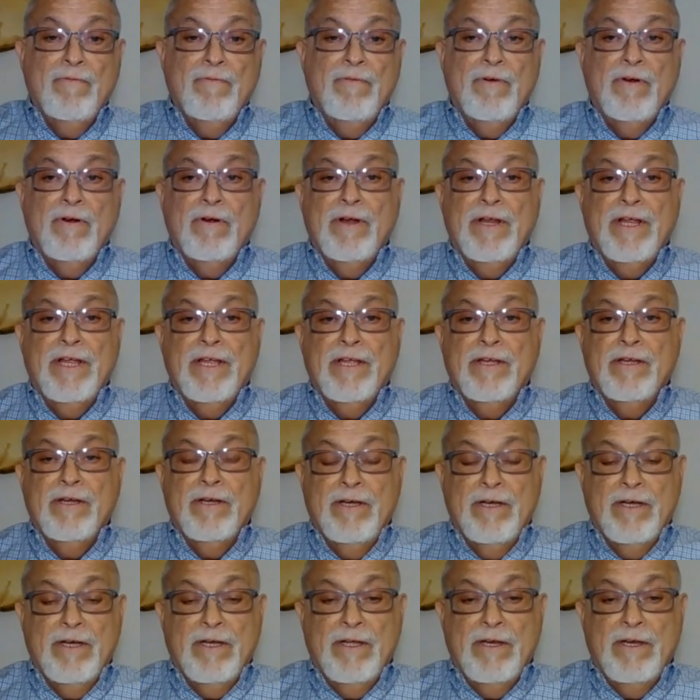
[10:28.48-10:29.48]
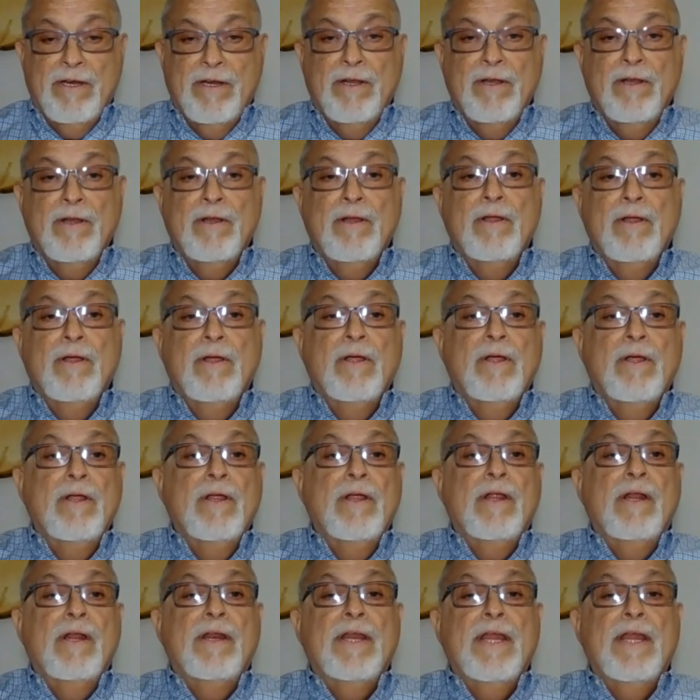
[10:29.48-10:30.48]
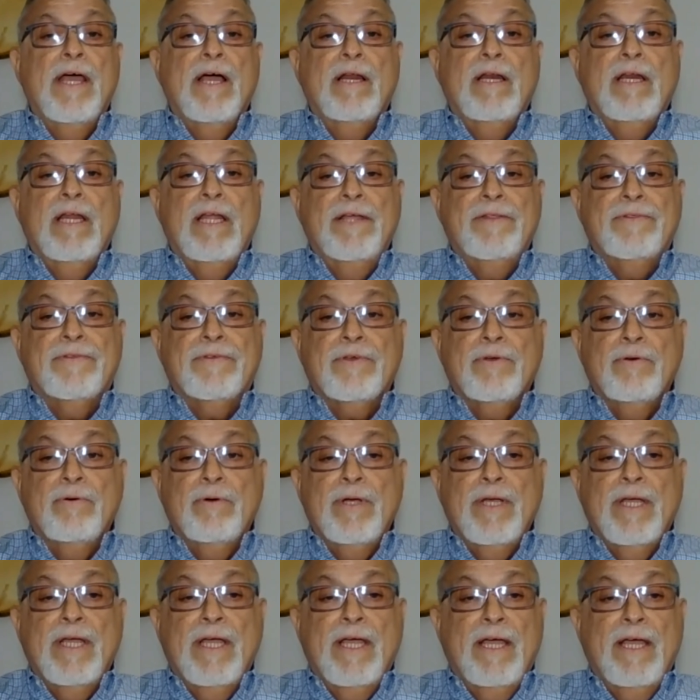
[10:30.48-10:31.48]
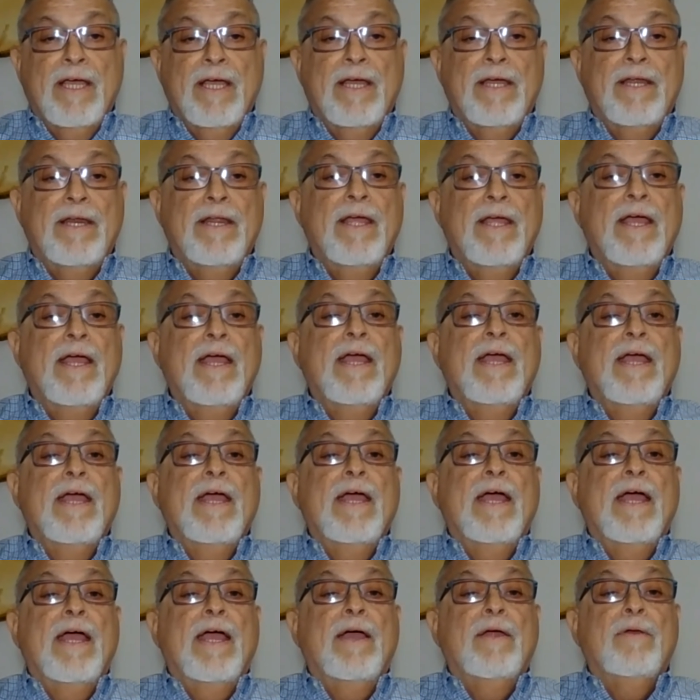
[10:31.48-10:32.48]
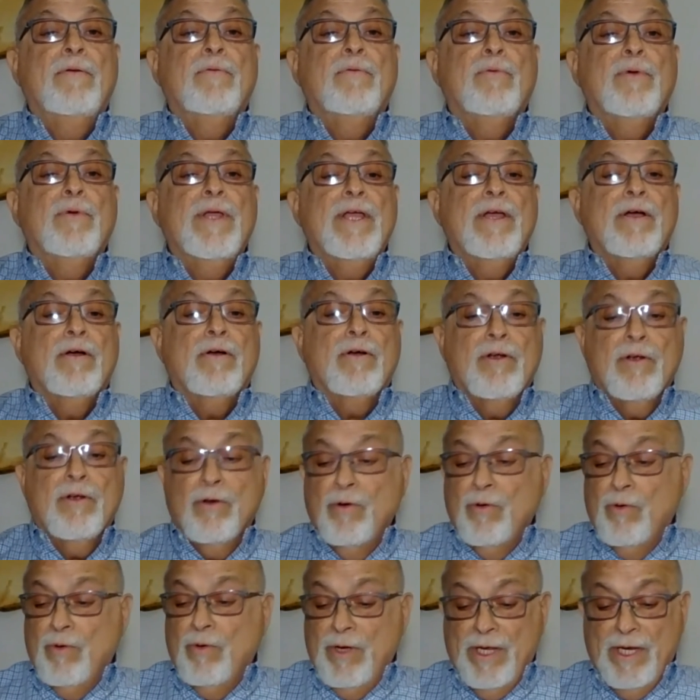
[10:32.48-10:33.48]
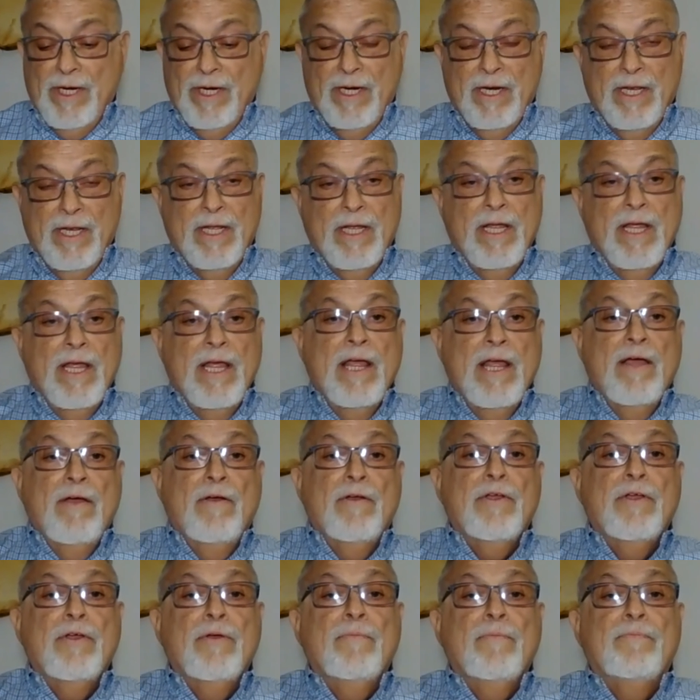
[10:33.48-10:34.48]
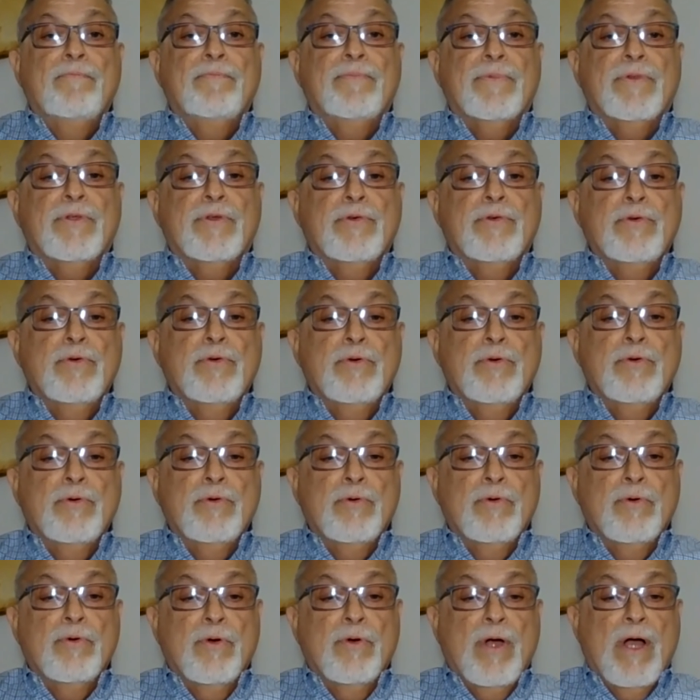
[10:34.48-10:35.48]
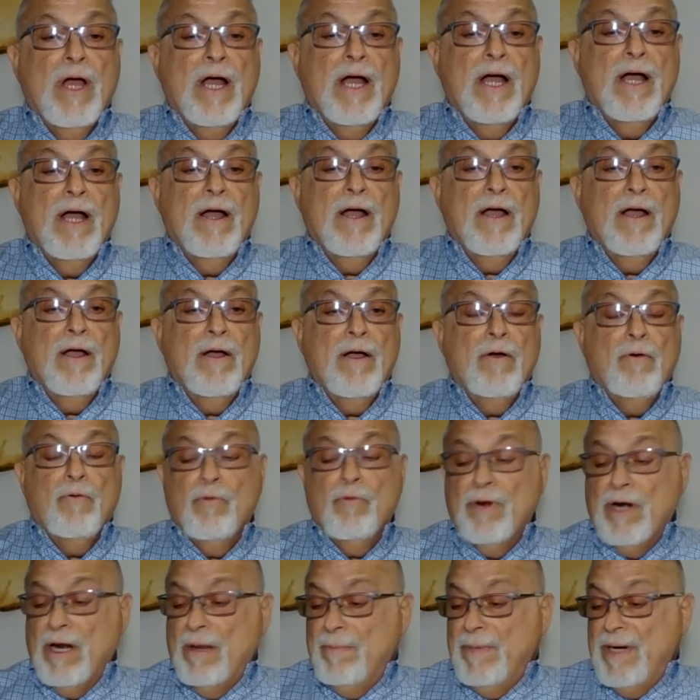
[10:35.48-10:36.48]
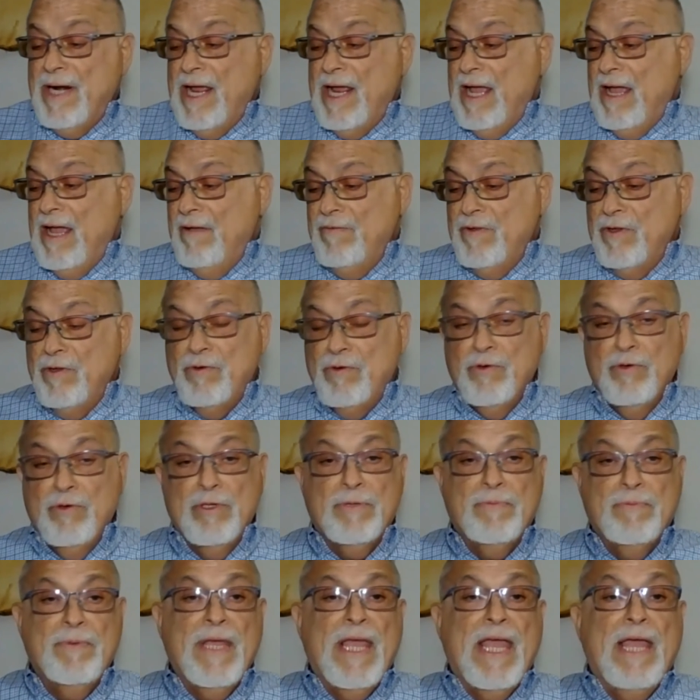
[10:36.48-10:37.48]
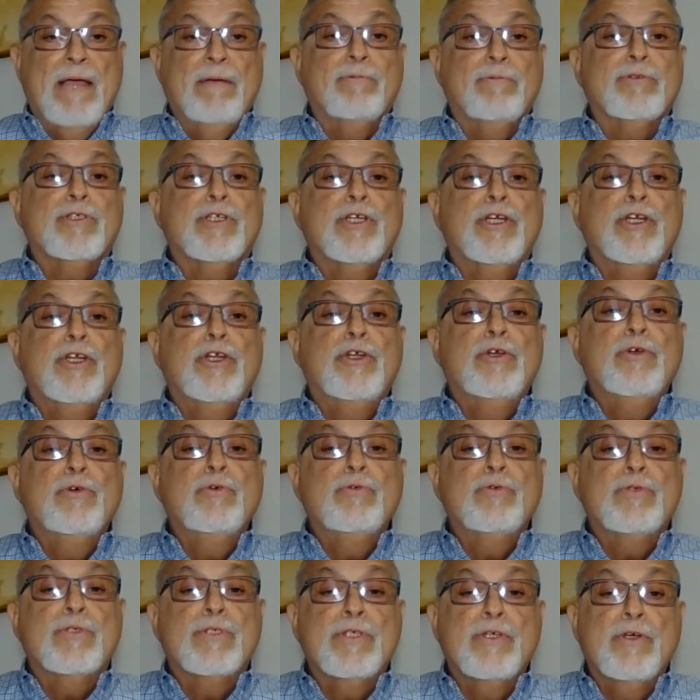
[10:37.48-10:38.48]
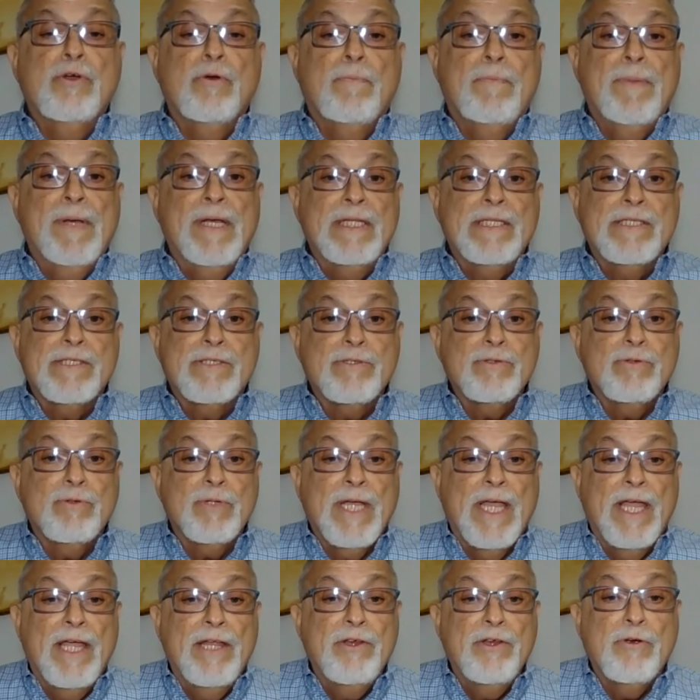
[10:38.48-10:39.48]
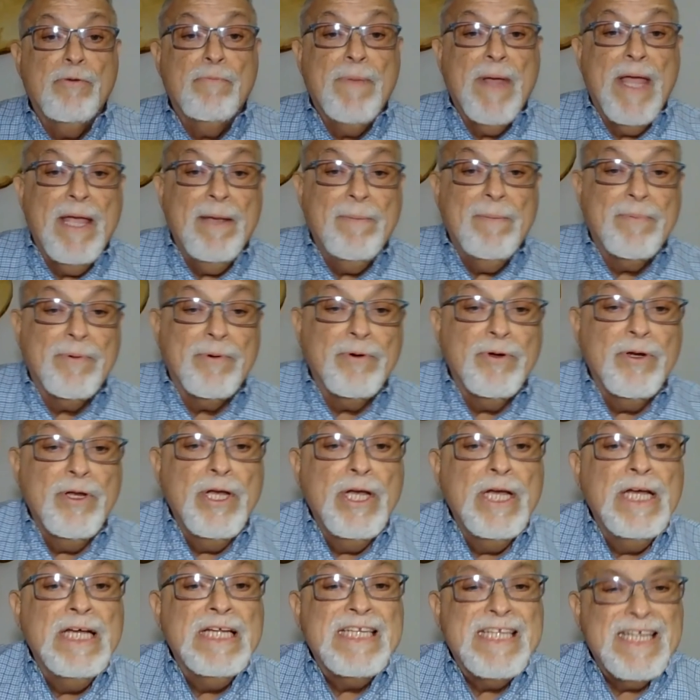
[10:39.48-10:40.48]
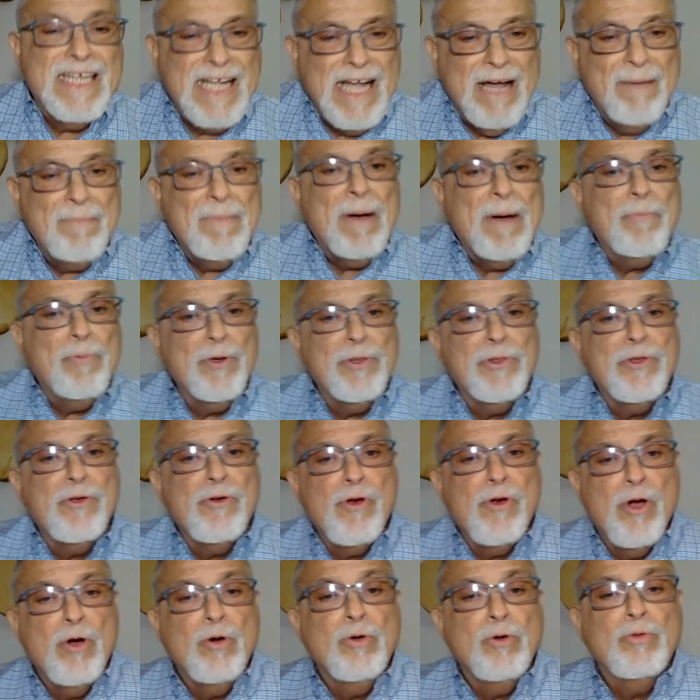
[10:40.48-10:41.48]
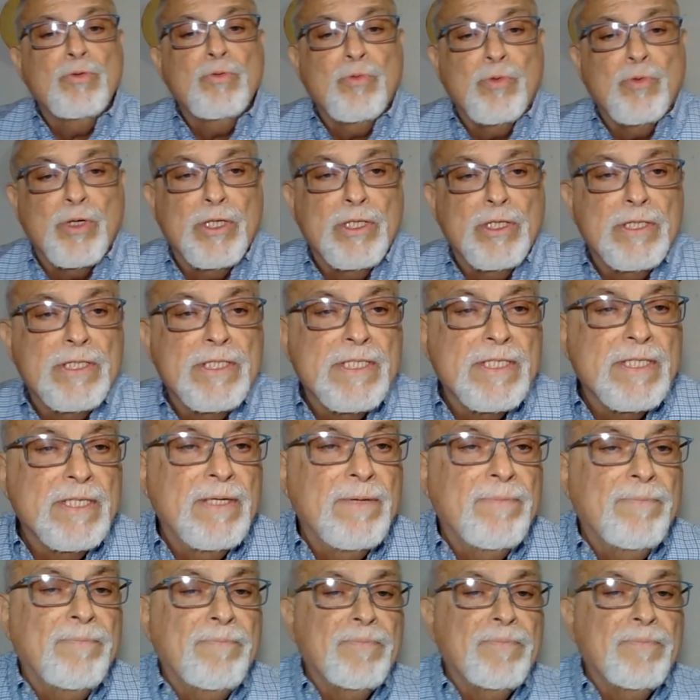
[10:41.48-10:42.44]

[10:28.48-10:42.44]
Very good. Now let's go ahead and we are going to, what I'm going to have you do is be able to use your pencil and your paper to come up with your own words